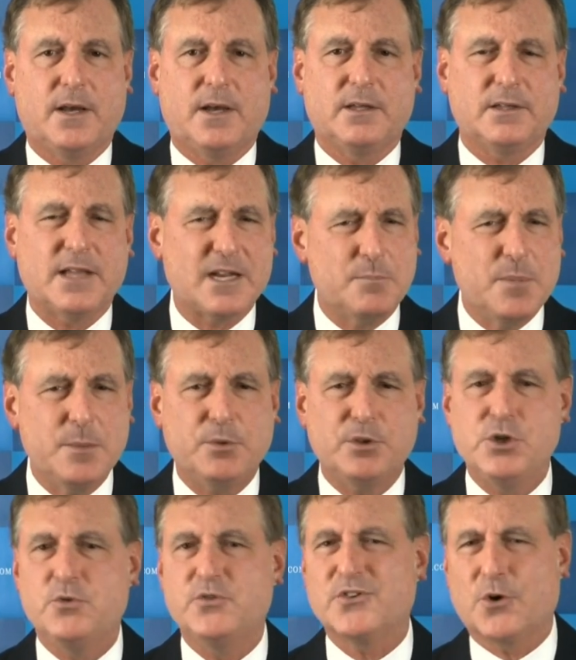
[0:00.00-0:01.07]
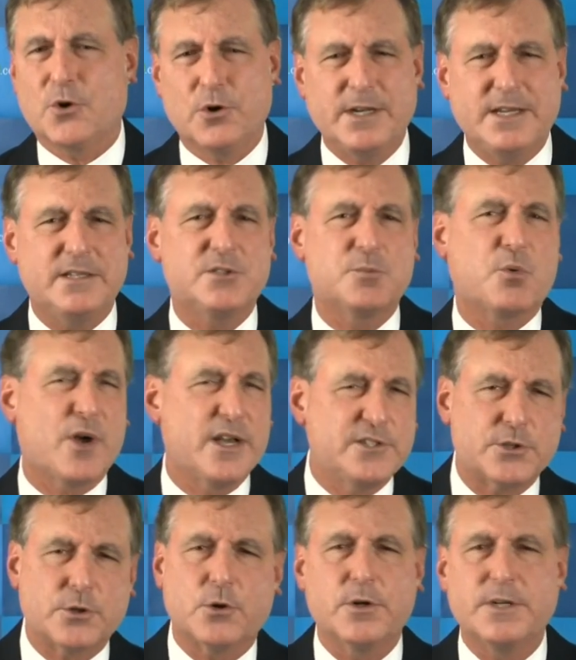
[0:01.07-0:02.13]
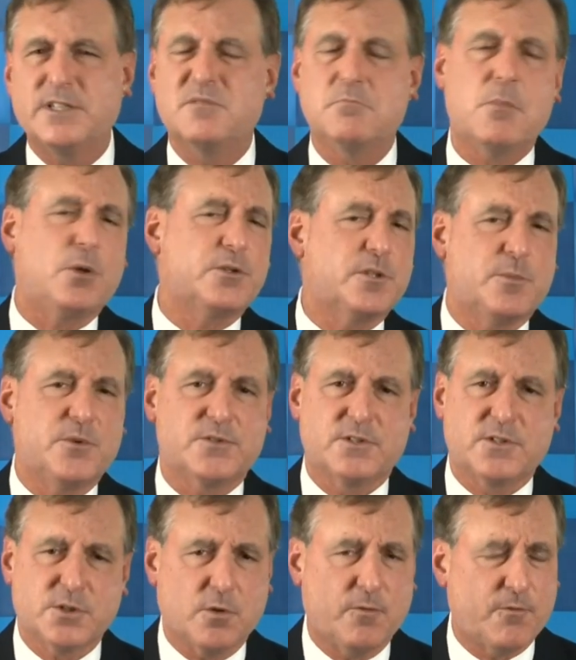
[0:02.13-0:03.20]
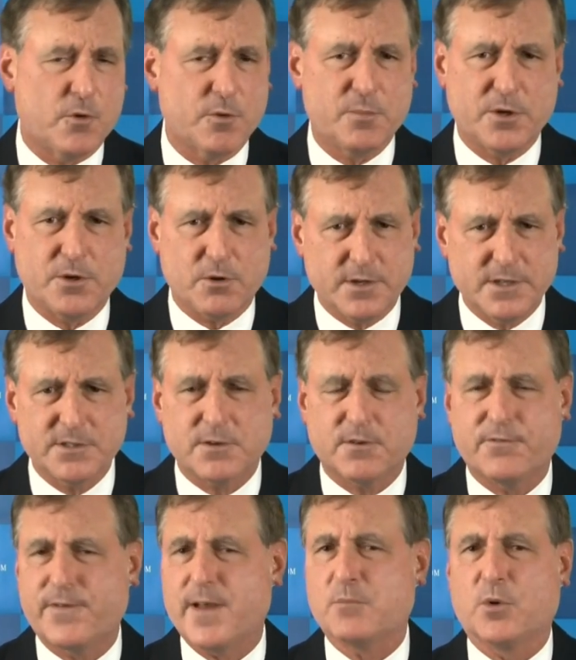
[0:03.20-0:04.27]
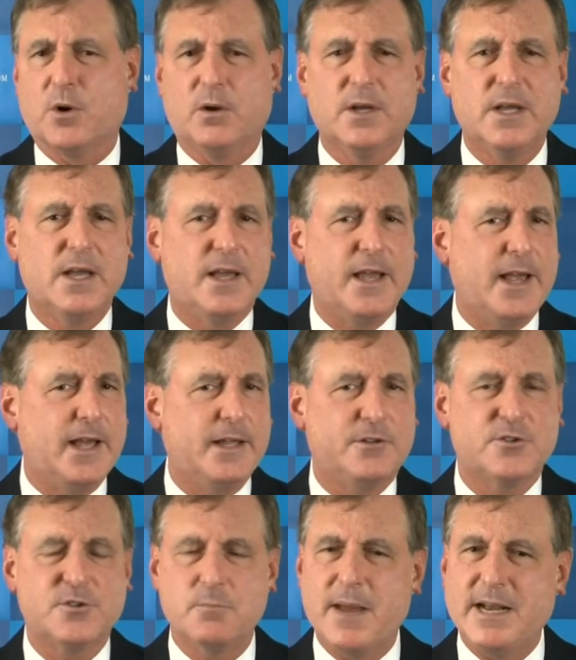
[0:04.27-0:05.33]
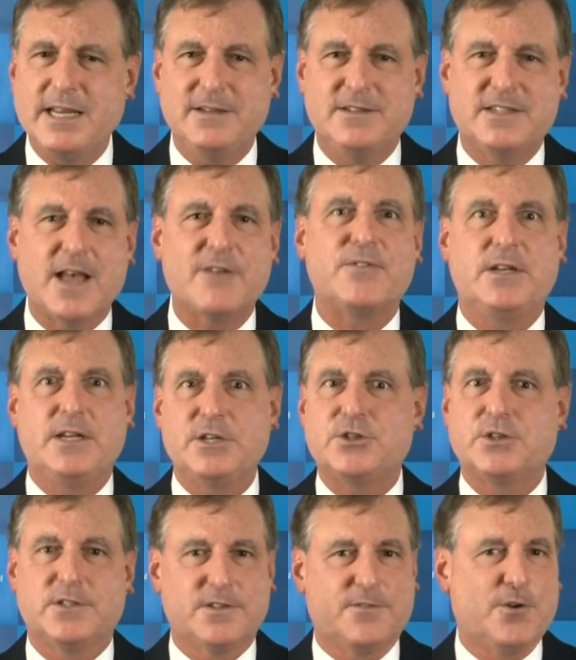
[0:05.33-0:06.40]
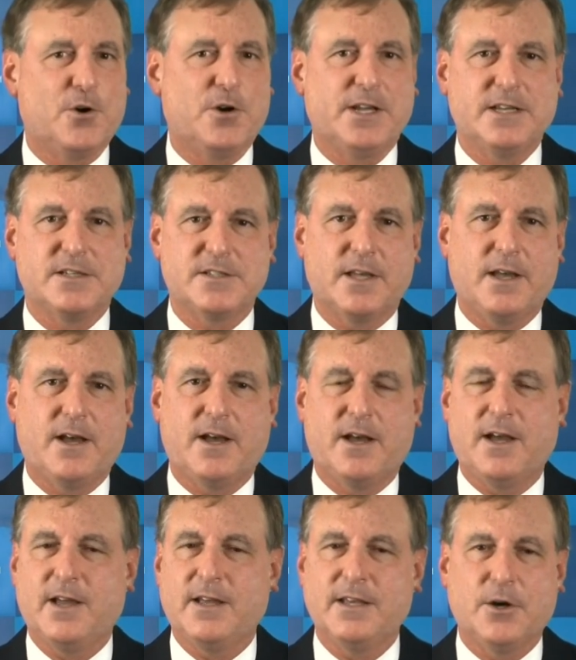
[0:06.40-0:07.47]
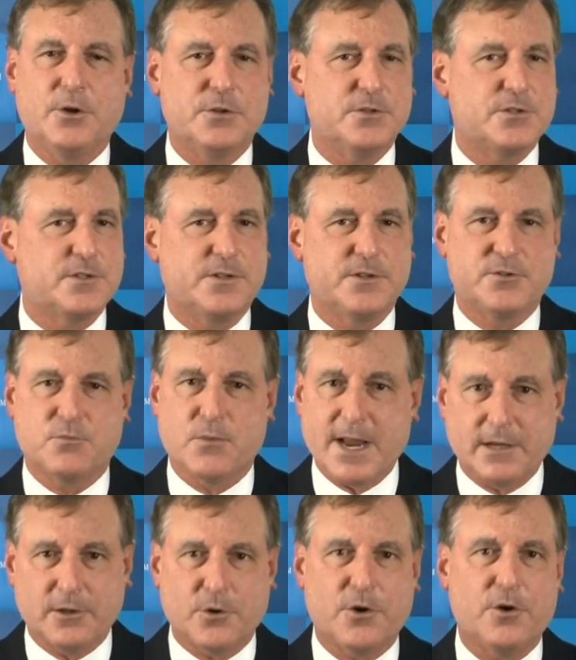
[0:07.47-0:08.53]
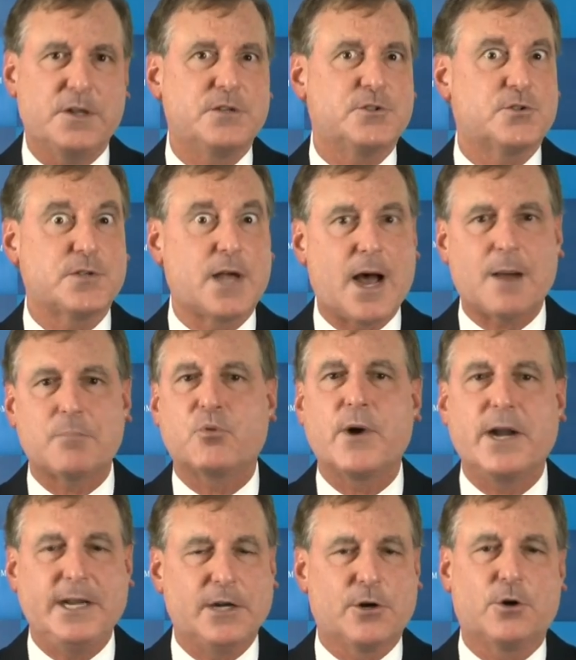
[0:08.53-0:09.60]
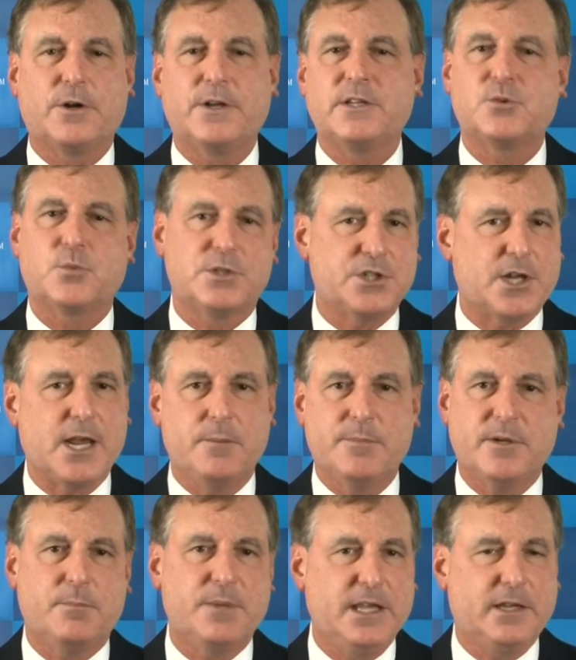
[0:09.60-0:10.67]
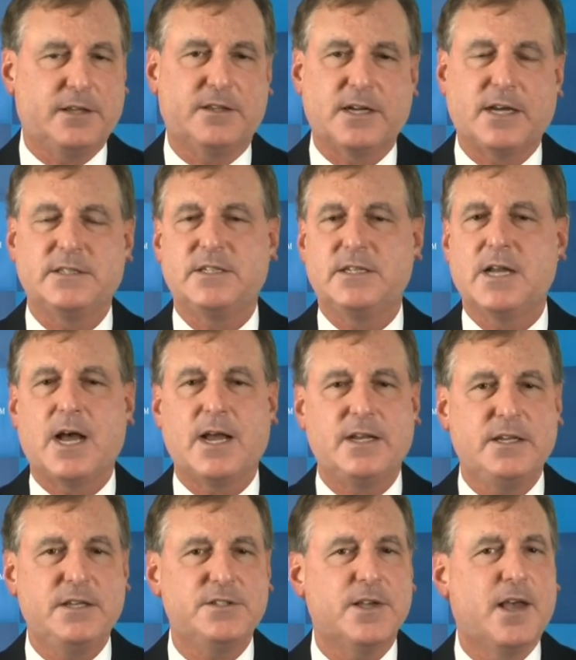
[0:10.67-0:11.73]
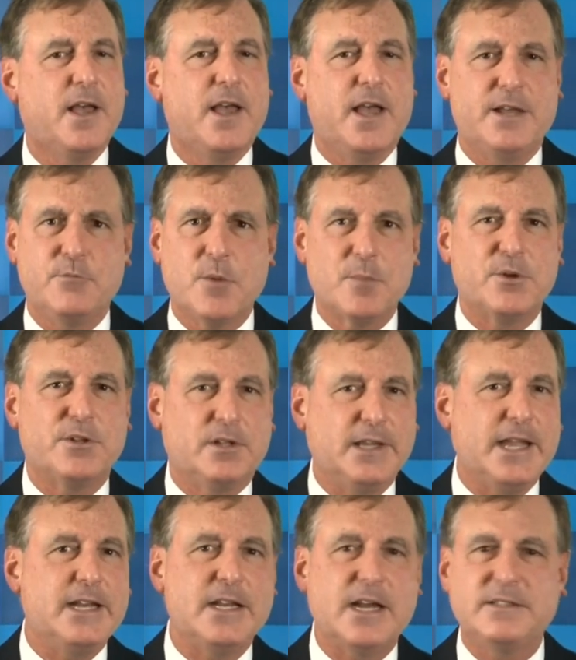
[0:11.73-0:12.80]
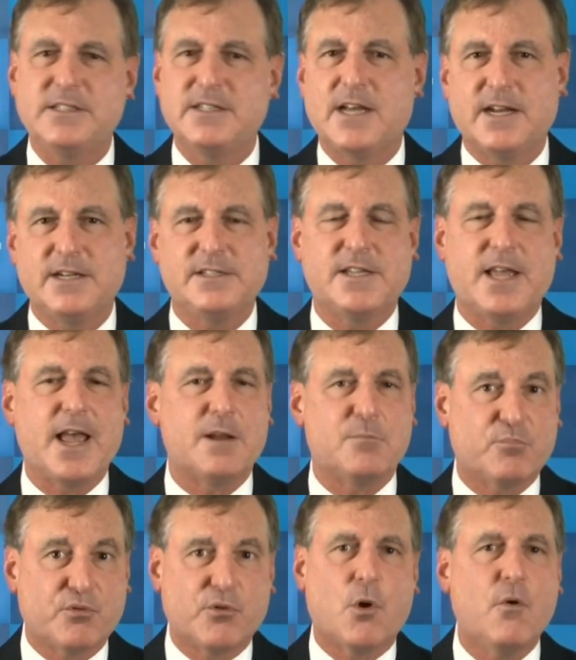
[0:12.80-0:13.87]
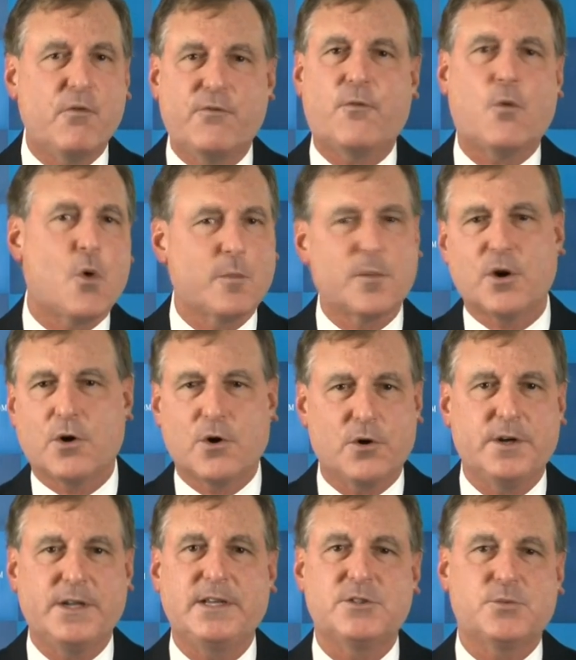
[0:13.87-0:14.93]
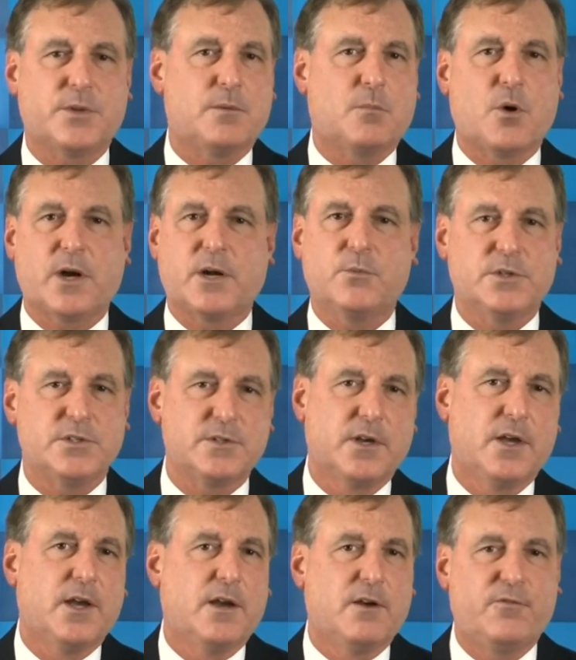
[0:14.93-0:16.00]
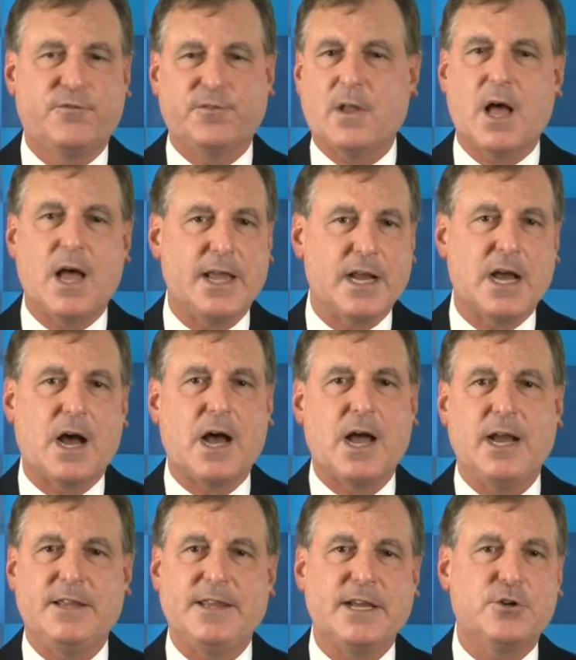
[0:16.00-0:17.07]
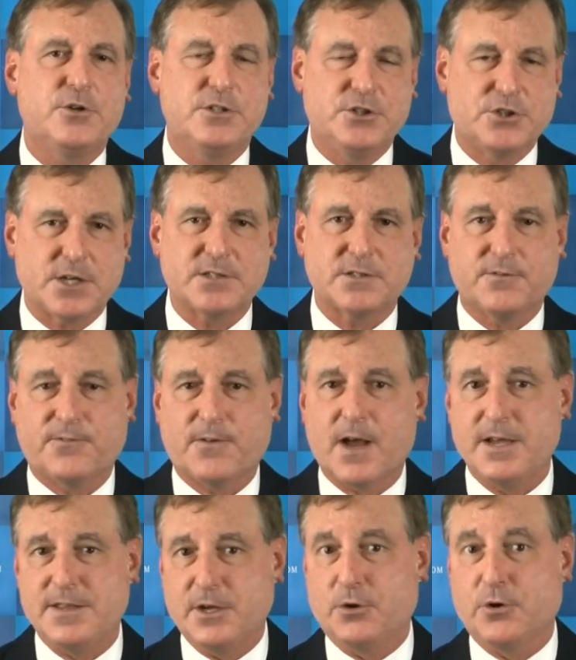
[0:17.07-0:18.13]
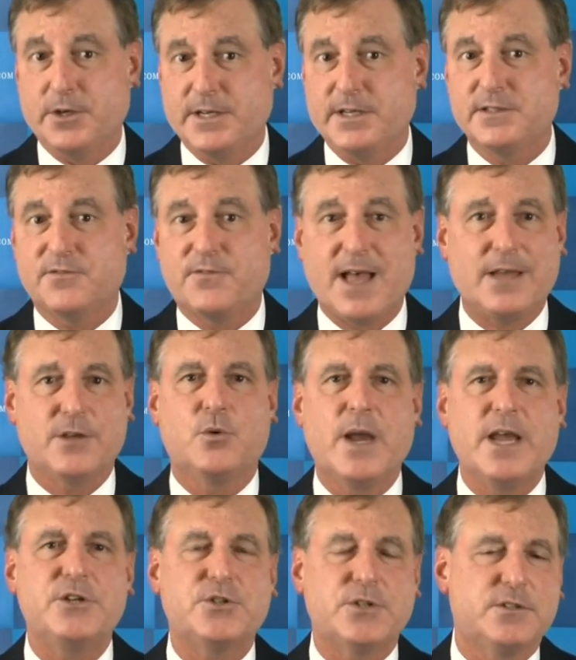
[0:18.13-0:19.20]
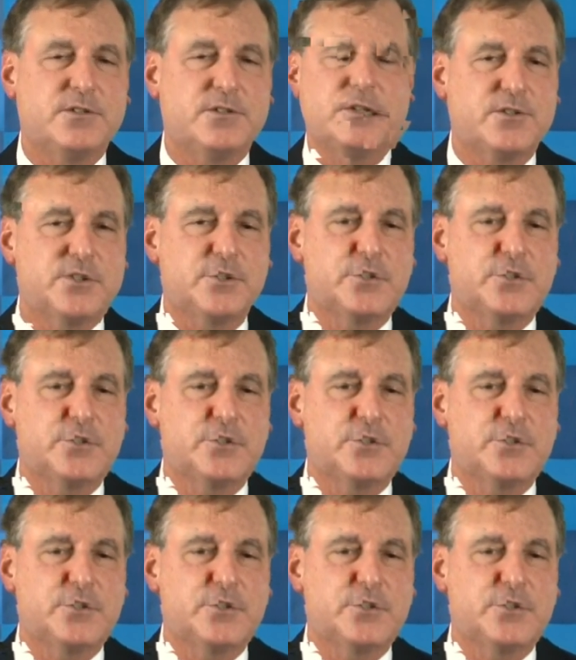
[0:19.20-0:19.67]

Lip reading: A lot of people use earnings, price to earnings, multiples, and so forth, but earnings are ephemeral, and there's many definitions of earnings. You know, there's regular earnings, there's operating earnings, which came into being in the 1990s. And you remember in the late 1990s, they had pro forma earnings when the market was flying high and they couldn't justify the earnings valuation.